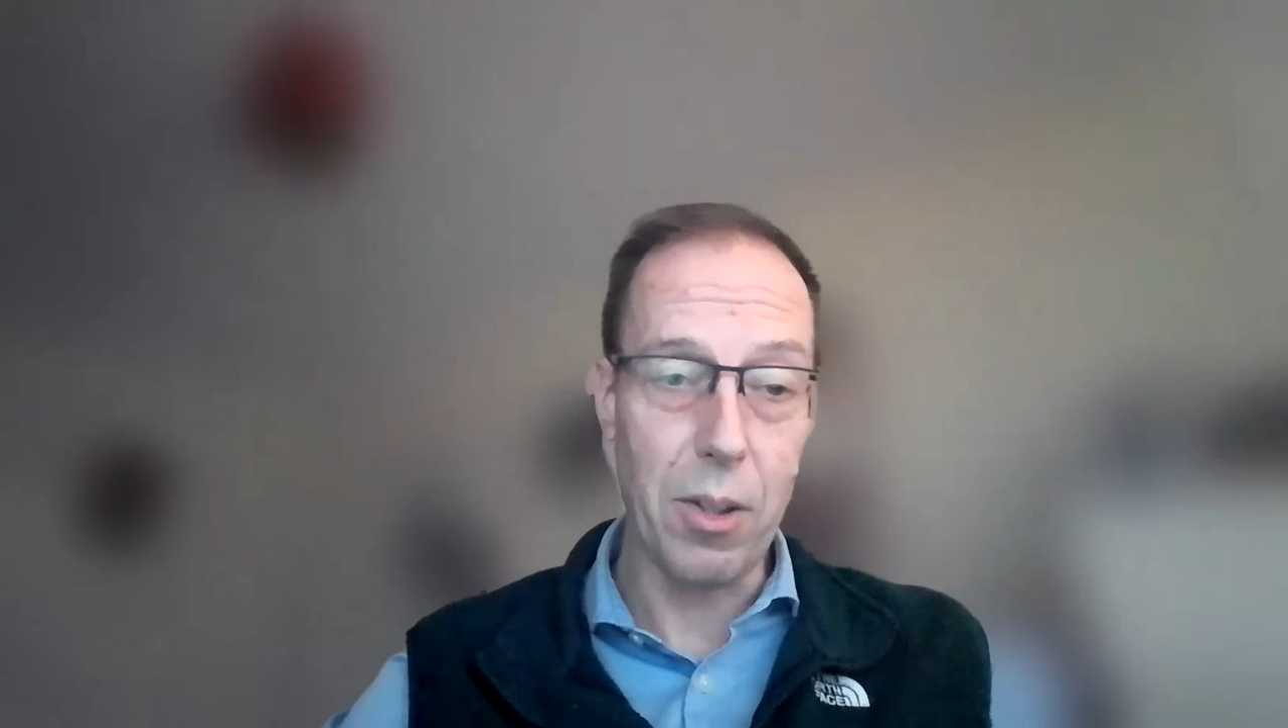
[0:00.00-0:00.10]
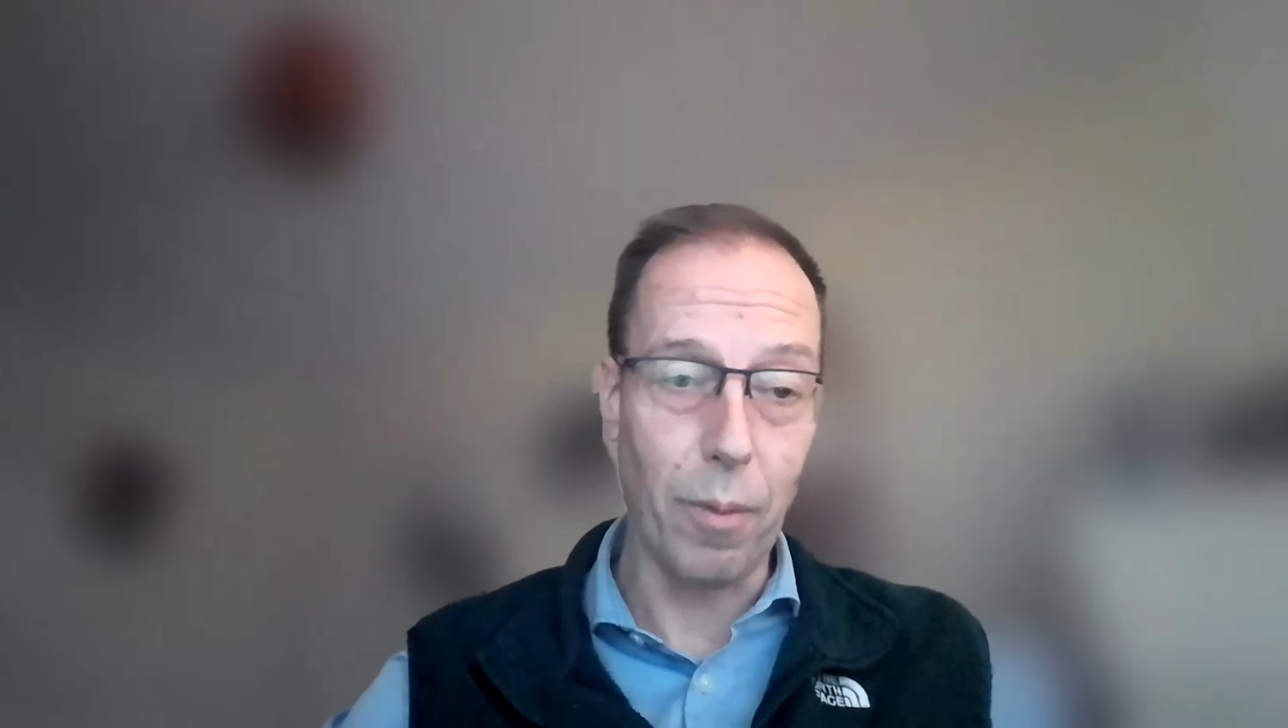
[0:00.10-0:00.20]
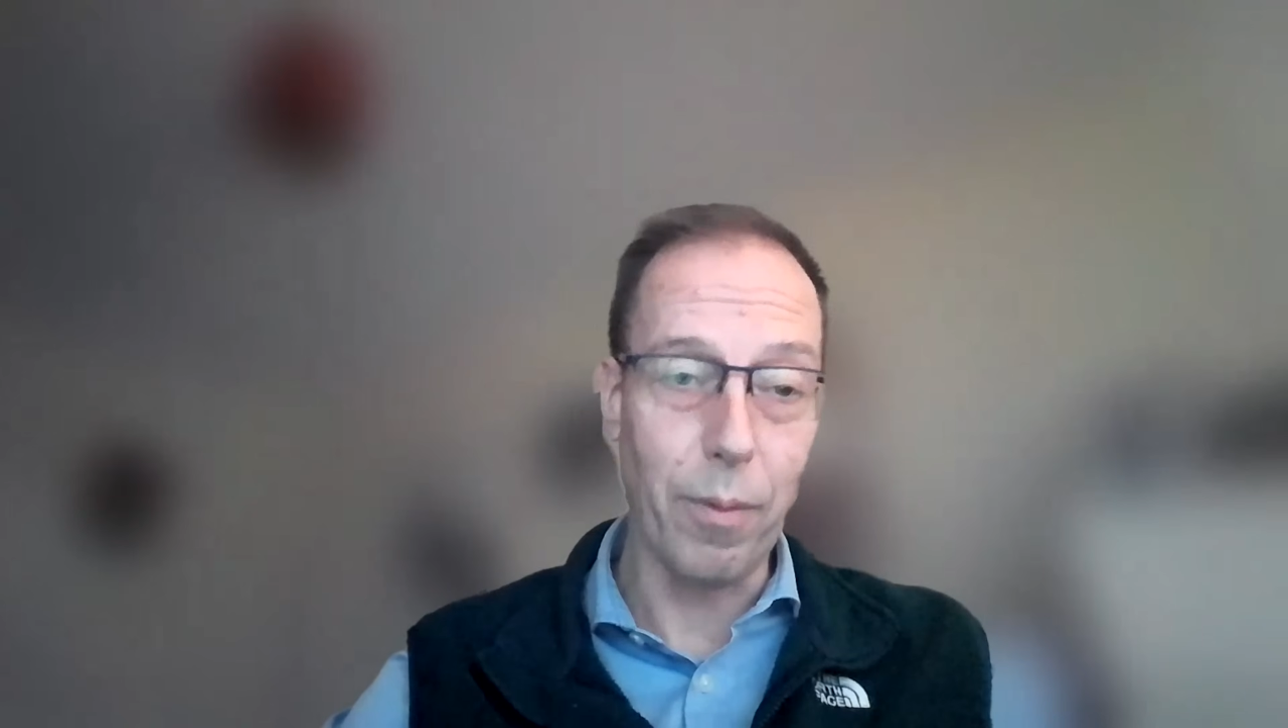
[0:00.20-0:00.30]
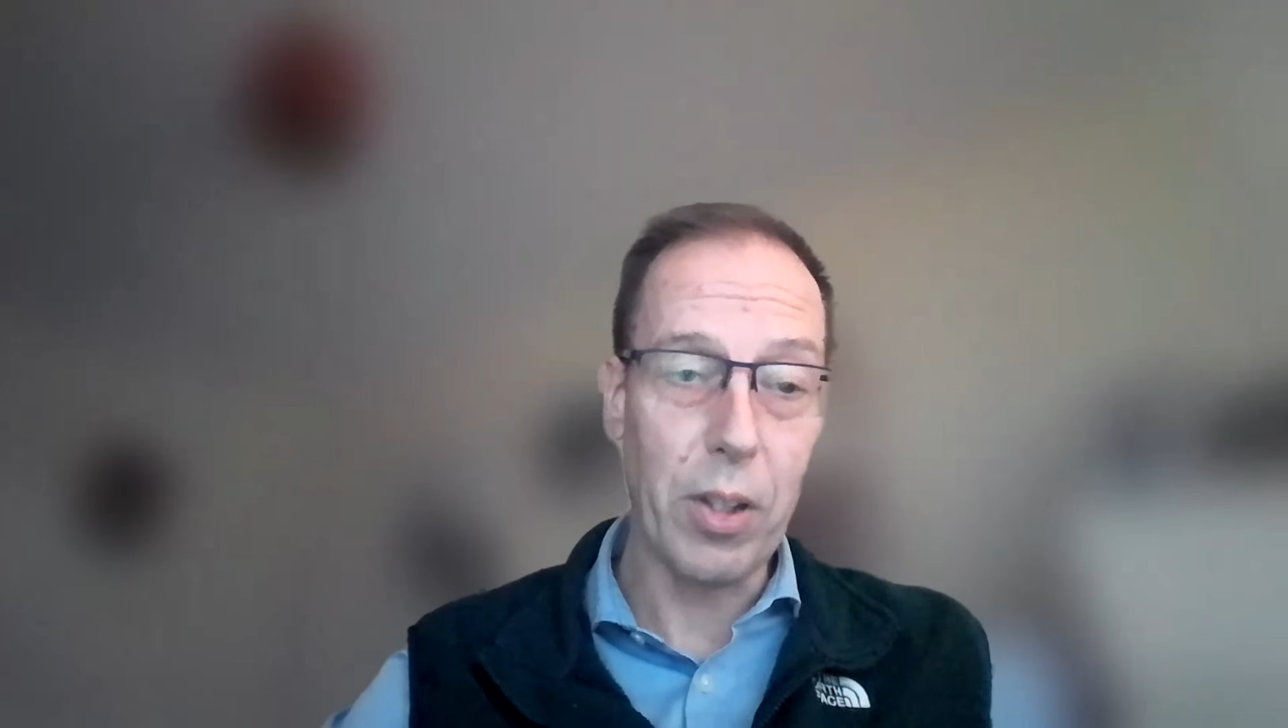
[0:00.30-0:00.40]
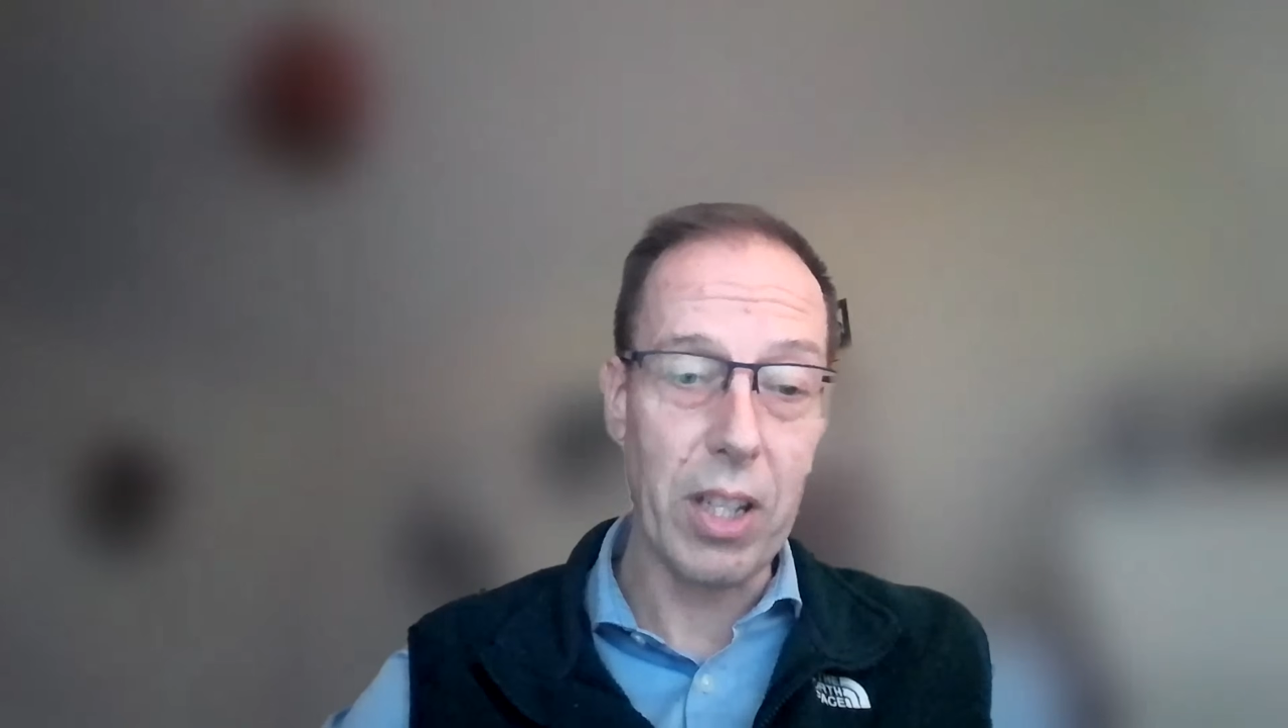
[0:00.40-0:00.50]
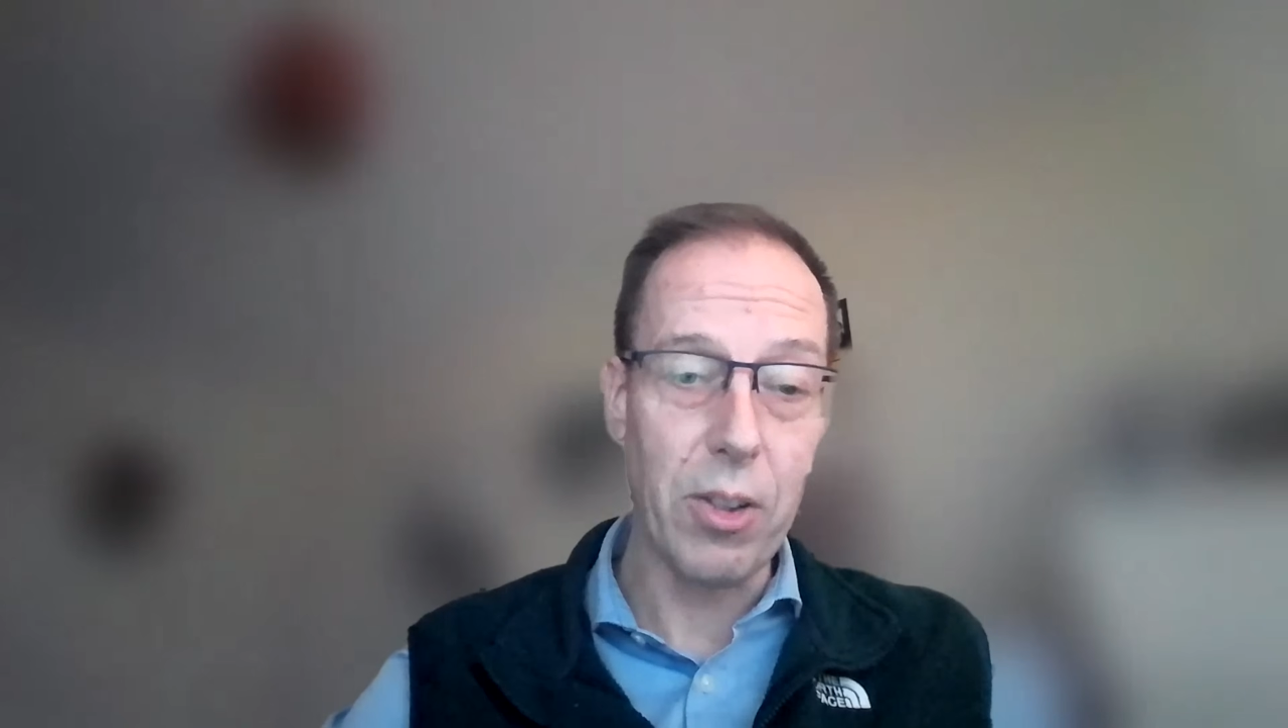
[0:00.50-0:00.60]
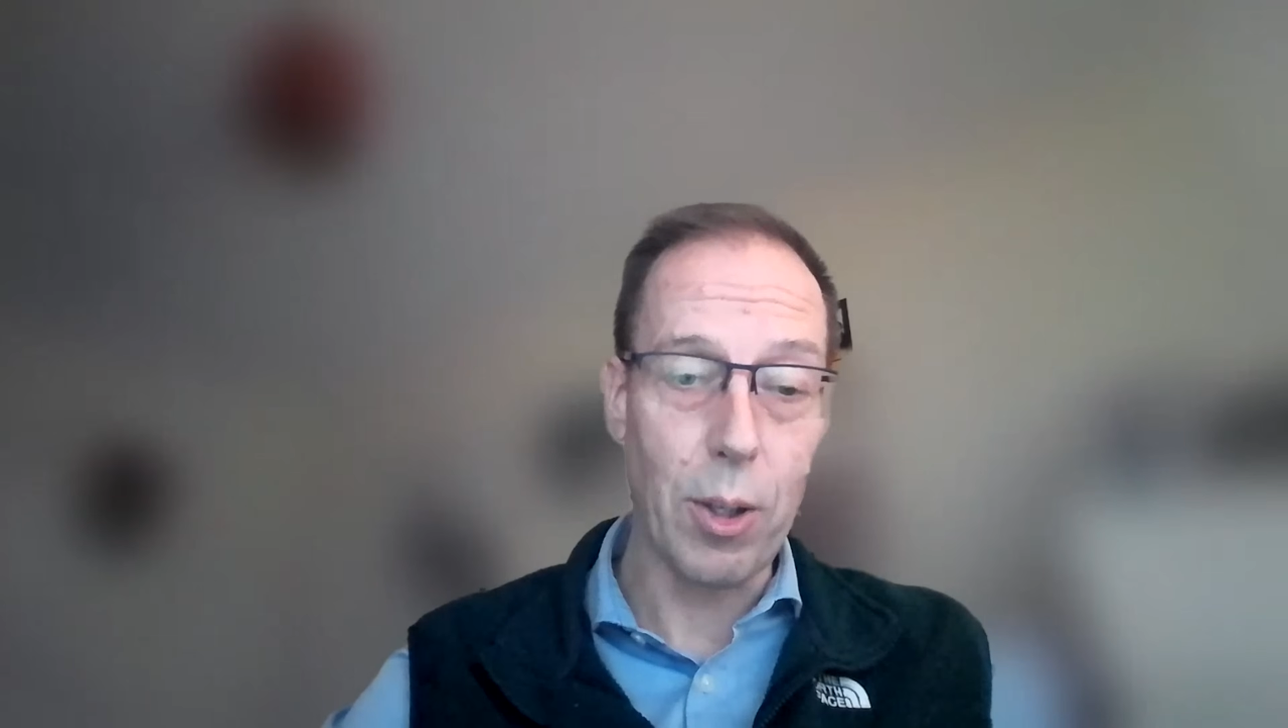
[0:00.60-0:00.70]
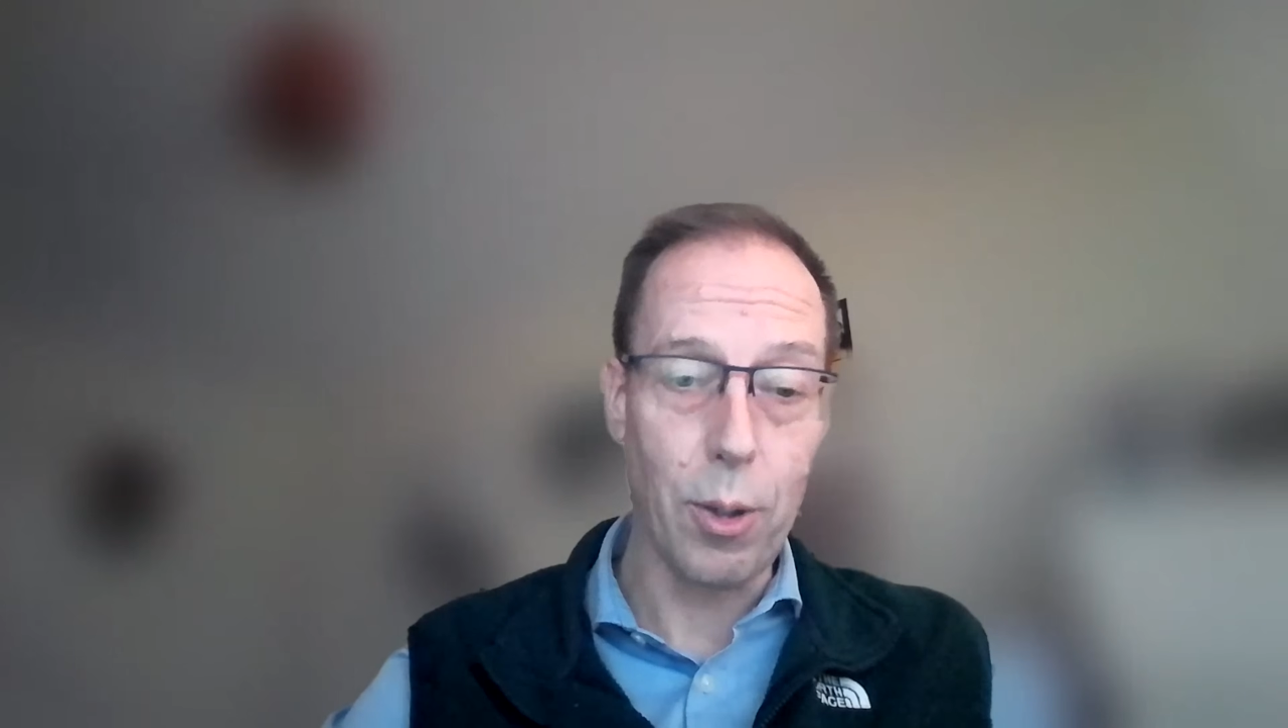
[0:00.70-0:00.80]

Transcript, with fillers: is obviously to